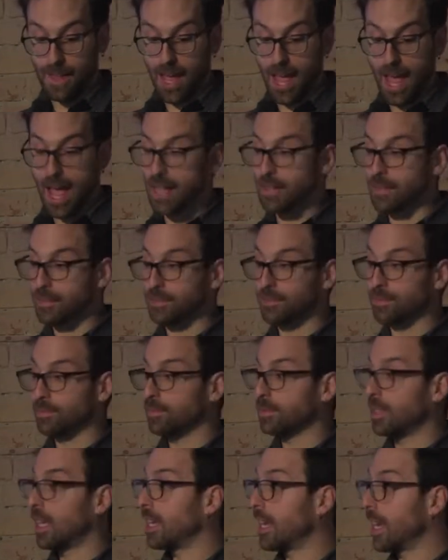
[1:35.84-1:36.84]

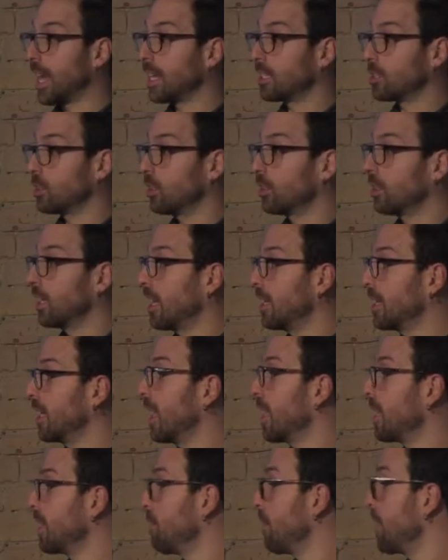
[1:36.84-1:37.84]
And again, so the
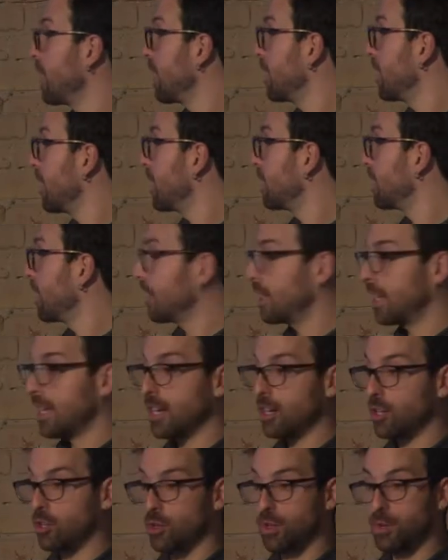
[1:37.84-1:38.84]
main idea is that they
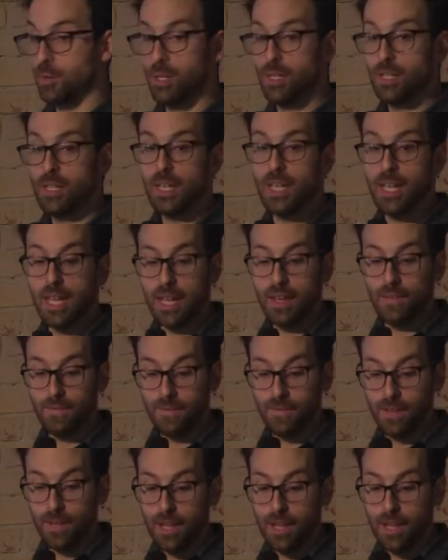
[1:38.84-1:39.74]
are curable if